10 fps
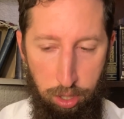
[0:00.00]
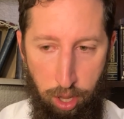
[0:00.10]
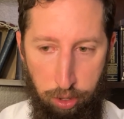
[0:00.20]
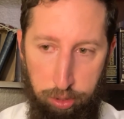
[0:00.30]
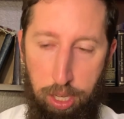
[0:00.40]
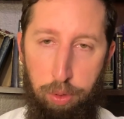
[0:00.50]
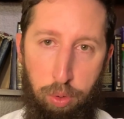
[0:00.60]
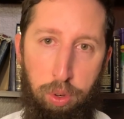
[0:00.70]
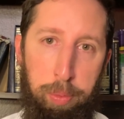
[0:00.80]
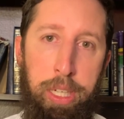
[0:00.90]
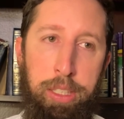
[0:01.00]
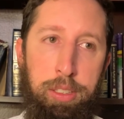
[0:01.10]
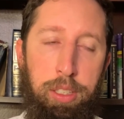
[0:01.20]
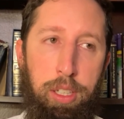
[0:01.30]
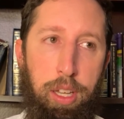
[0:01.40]
understand what the word
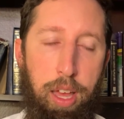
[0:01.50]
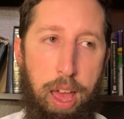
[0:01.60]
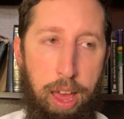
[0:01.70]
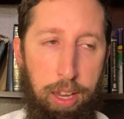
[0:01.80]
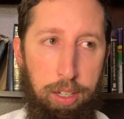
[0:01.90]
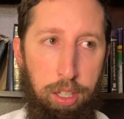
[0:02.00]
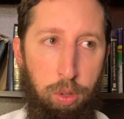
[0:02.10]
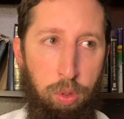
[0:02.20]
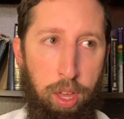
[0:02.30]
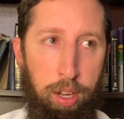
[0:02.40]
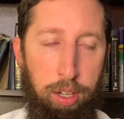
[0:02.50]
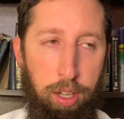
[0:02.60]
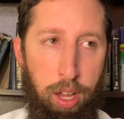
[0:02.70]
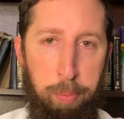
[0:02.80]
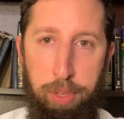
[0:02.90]
means and you then
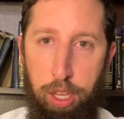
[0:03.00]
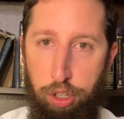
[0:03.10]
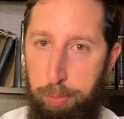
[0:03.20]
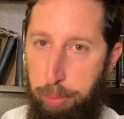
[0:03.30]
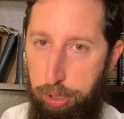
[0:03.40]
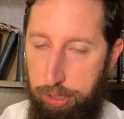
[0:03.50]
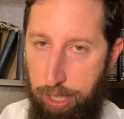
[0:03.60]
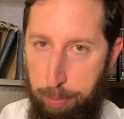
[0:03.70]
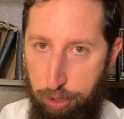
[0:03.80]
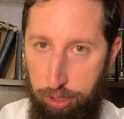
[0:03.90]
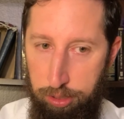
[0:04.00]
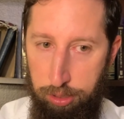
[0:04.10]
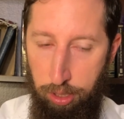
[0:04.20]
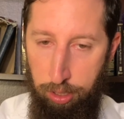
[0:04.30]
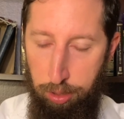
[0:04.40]
update your
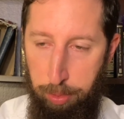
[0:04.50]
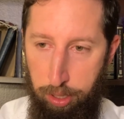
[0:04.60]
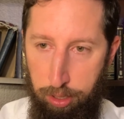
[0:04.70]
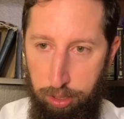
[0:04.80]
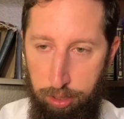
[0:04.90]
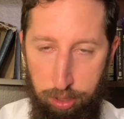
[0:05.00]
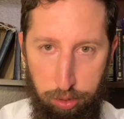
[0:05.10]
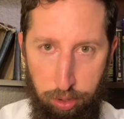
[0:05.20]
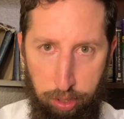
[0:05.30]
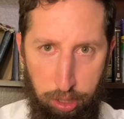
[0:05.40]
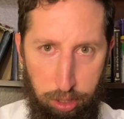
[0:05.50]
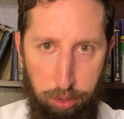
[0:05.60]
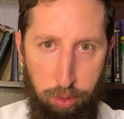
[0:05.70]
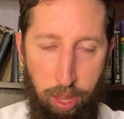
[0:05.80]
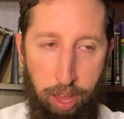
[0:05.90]
perceptions a little bit to sort of
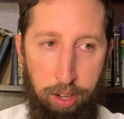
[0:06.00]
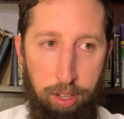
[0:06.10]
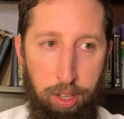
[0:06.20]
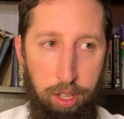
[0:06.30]
include that,